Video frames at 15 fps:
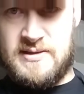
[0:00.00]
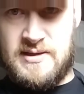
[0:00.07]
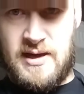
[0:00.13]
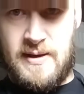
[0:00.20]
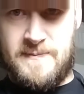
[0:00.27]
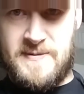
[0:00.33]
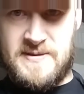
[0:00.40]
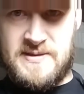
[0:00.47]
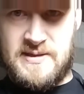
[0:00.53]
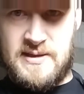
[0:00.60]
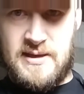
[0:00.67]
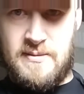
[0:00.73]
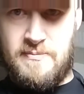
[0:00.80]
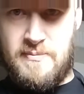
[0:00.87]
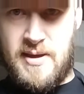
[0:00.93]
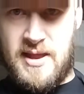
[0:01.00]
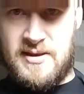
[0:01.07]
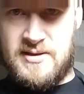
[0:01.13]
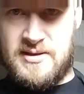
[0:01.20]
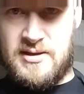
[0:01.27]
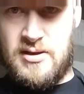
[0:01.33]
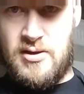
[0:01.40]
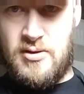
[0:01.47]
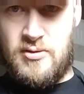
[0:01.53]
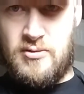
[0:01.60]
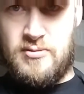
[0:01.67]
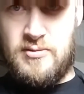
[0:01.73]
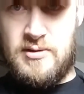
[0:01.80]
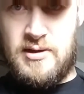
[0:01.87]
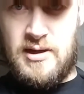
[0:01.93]
obviously meant to go
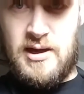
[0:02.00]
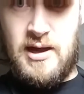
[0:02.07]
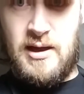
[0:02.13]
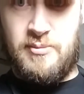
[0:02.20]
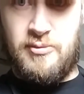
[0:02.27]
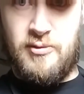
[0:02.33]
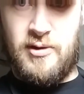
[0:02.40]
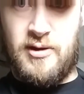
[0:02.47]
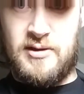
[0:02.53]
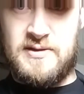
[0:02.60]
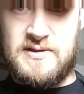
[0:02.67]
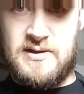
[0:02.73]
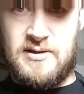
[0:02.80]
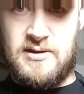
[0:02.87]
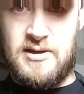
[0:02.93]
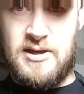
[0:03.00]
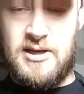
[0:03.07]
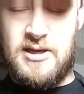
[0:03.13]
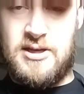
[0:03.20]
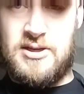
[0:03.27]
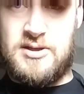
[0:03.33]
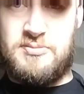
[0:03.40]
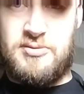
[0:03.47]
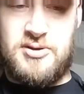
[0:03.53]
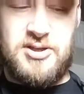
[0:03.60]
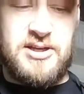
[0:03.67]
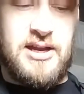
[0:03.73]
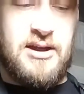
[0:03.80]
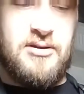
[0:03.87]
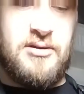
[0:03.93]
upward. So you just push
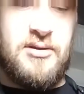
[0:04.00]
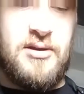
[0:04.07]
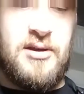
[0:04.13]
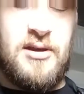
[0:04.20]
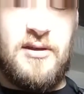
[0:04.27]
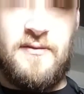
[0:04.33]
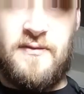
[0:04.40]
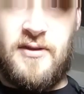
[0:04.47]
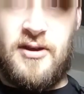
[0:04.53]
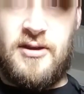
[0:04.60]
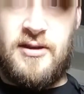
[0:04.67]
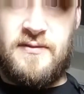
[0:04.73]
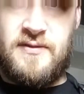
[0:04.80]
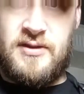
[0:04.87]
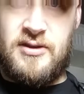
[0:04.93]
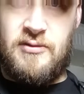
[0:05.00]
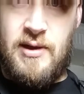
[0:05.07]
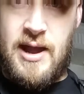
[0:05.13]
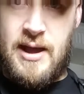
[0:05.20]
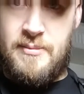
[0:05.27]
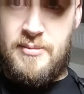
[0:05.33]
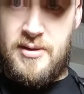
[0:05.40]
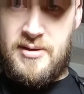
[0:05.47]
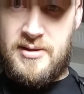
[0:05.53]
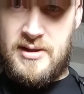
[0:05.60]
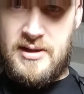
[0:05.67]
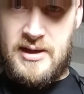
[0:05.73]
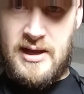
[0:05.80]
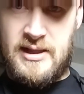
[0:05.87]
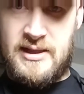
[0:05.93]
it out far enough to grab.
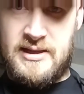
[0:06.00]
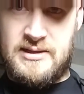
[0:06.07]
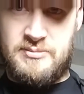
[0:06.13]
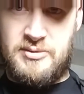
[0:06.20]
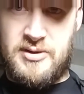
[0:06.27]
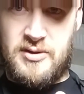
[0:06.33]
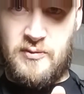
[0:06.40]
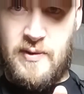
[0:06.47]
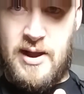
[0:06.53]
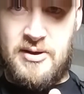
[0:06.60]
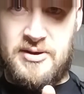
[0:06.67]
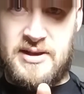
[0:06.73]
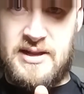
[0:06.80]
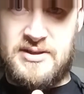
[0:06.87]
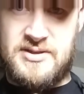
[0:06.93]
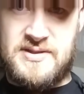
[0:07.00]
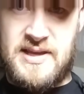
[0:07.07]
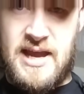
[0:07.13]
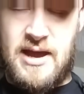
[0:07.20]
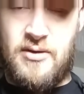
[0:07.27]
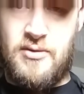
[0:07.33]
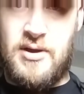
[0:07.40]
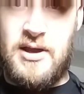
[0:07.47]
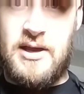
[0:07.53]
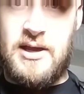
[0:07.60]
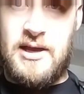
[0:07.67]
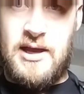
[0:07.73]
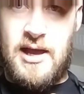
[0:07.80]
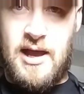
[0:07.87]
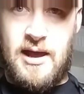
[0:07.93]
I like to put the rounded edges out
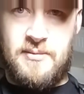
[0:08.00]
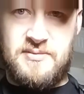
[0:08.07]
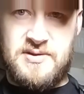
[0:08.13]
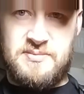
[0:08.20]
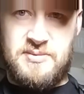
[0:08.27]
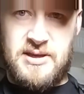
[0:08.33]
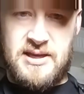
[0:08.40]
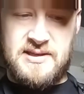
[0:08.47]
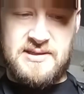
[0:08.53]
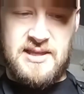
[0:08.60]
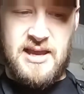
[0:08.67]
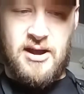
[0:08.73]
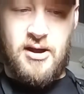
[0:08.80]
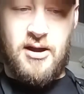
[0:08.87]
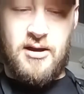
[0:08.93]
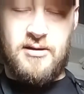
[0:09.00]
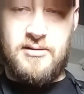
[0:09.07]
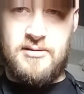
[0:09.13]
just because they are